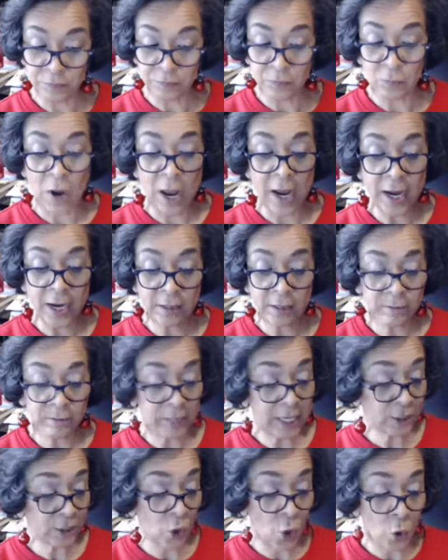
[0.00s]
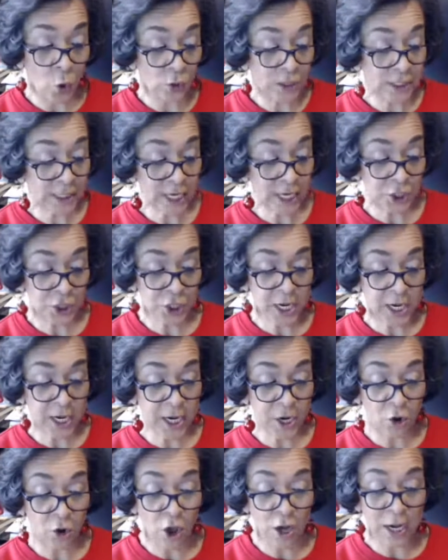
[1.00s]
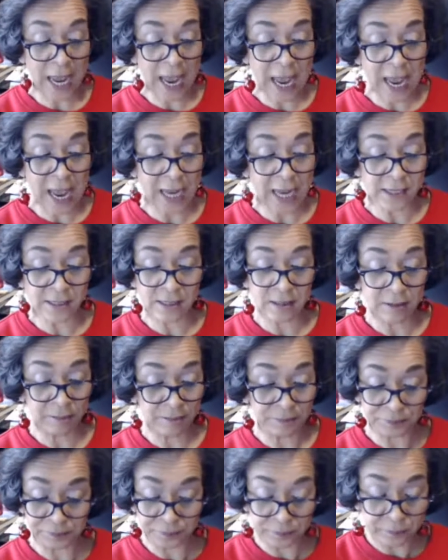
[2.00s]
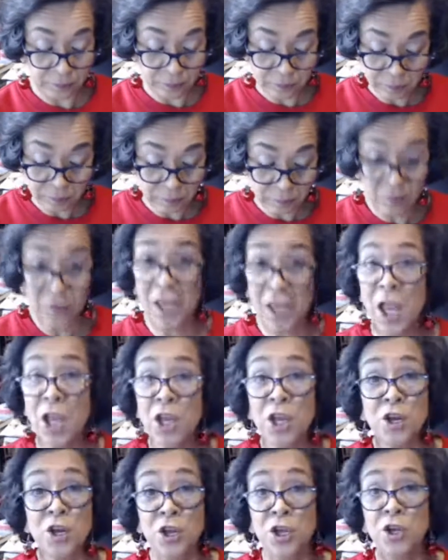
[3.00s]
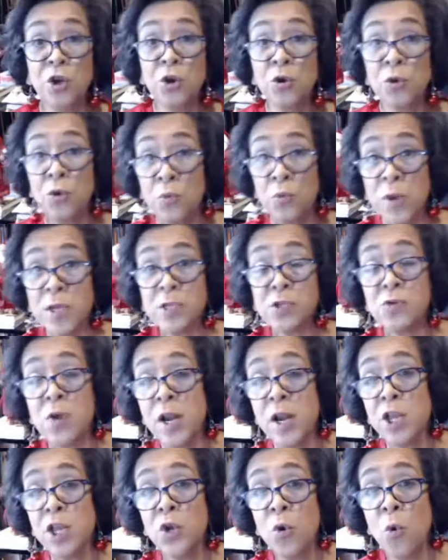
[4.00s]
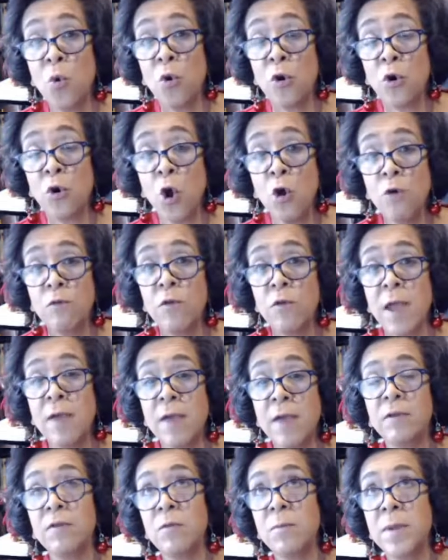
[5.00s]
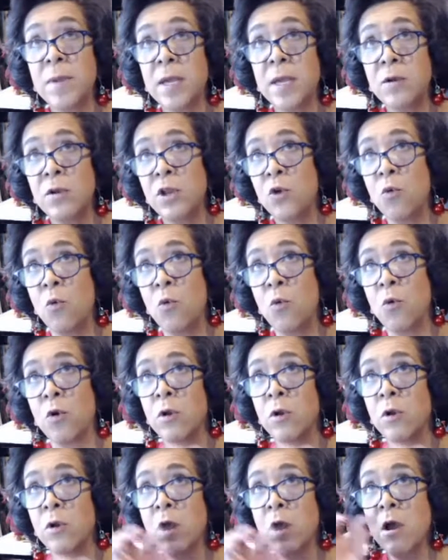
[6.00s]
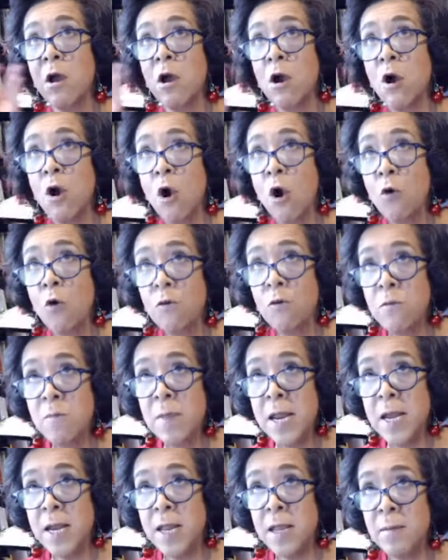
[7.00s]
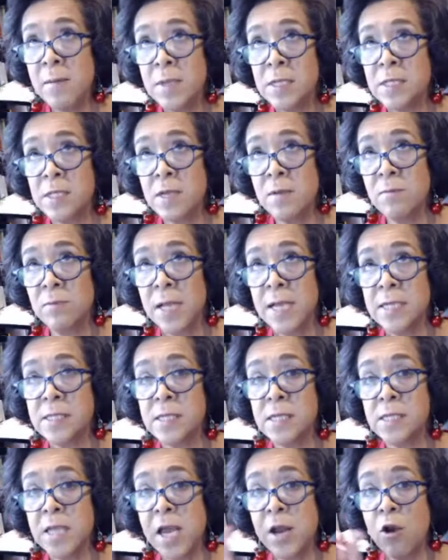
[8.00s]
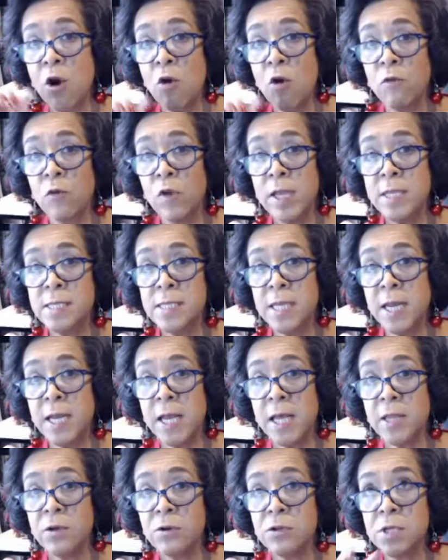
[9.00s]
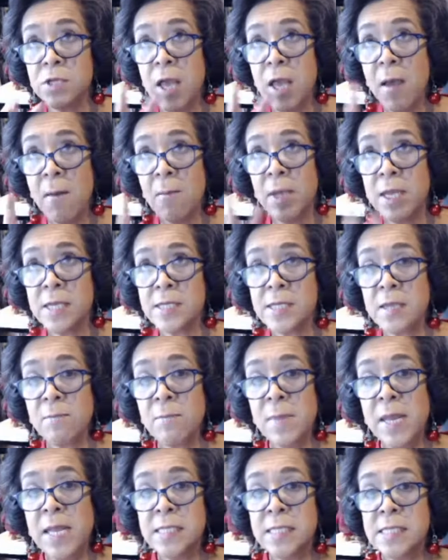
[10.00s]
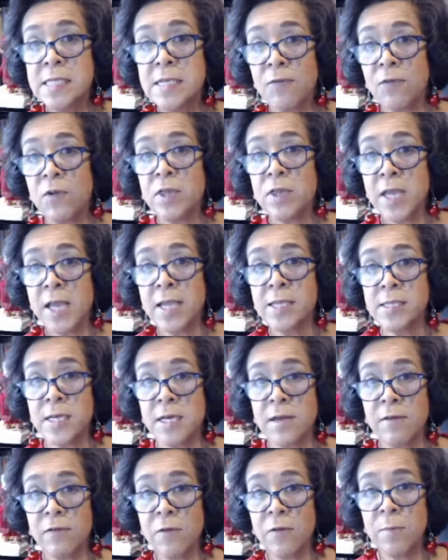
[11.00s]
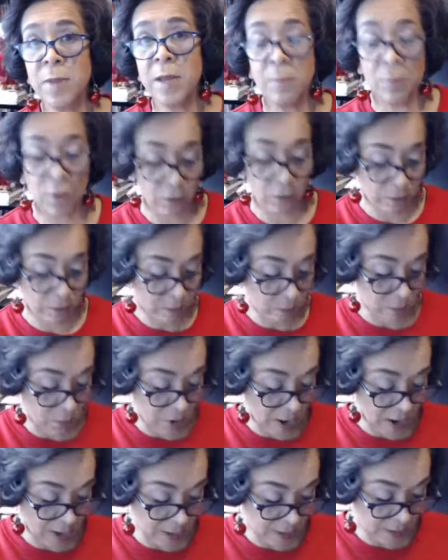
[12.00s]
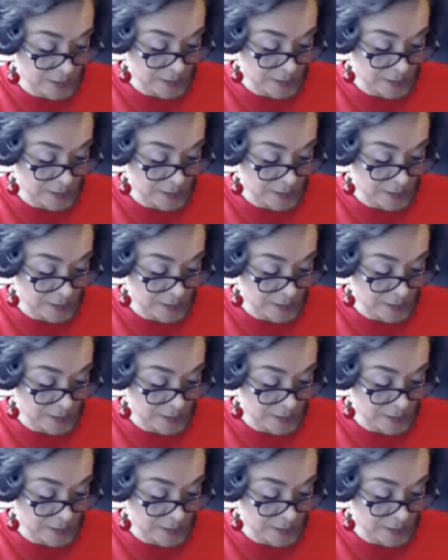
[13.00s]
right? Like the whole section in here on eggs. You know, you go to a restaurant and you order over. Have you ever been? You order over medium in some places and over easy in others because it means different things to different people, right?